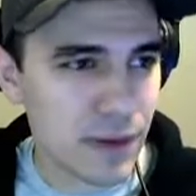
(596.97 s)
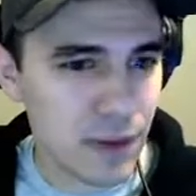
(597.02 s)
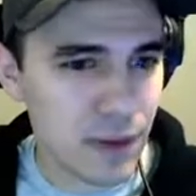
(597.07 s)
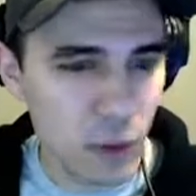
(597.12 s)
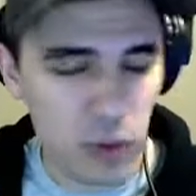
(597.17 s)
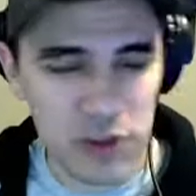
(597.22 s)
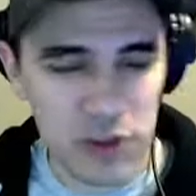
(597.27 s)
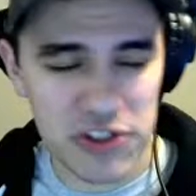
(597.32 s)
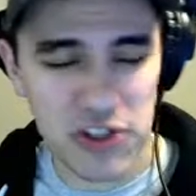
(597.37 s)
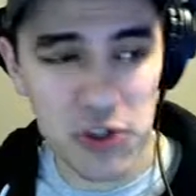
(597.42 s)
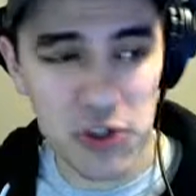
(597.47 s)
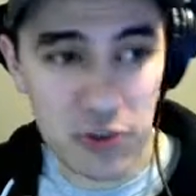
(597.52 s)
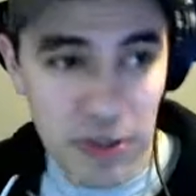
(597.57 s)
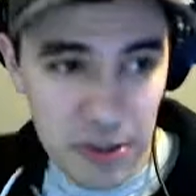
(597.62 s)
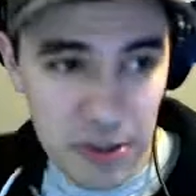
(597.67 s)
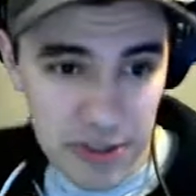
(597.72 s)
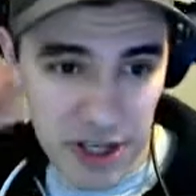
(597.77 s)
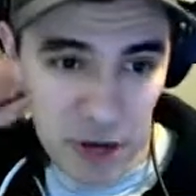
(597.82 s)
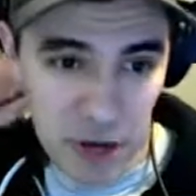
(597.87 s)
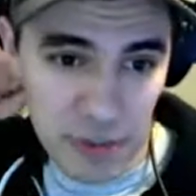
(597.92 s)
Or soon
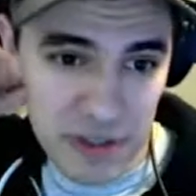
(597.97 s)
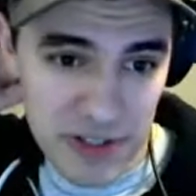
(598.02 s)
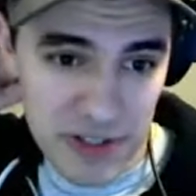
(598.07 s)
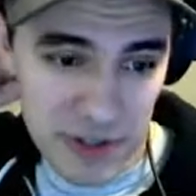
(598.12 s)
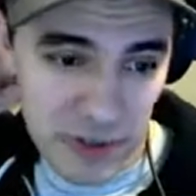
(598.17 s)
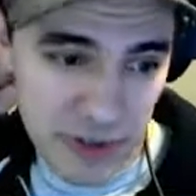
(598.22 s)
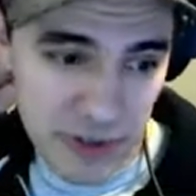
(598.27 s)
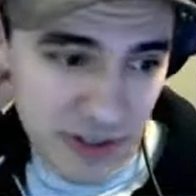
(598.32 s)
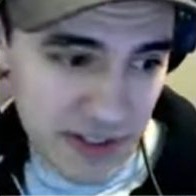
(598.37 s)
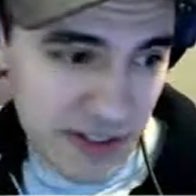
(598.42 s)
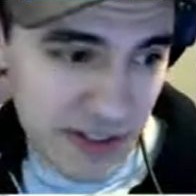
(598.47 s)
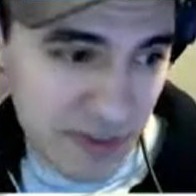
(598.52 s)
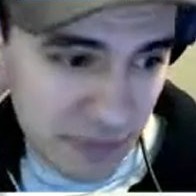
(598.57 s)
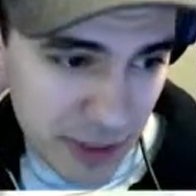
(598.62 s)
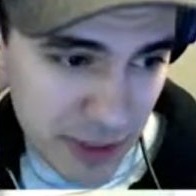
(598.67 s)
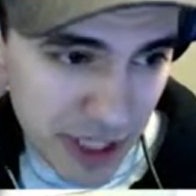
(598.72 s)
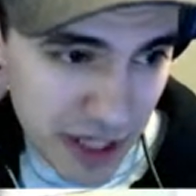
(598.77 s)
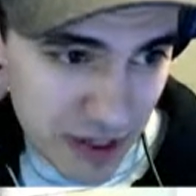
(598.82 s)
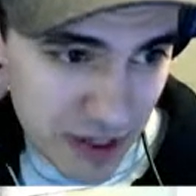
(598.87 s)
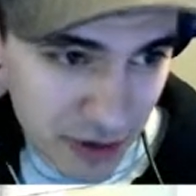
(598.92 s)
to be open source stuff,
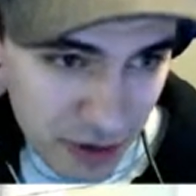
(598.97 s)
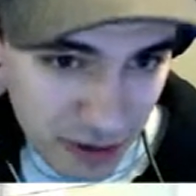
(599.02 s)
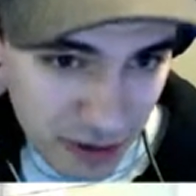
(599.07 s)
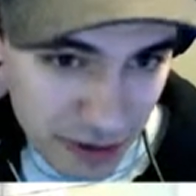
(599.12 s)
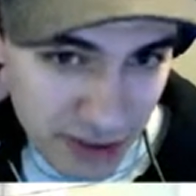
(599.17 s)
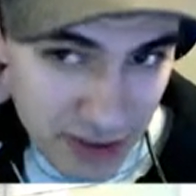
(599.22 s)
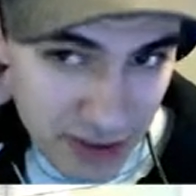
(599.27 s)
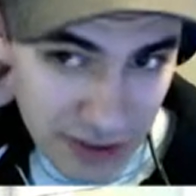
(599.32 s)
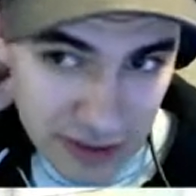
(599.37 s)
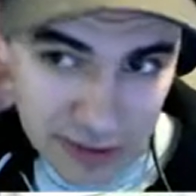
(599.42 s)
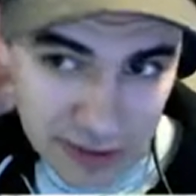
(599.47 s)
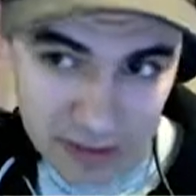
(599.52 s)
but not currently.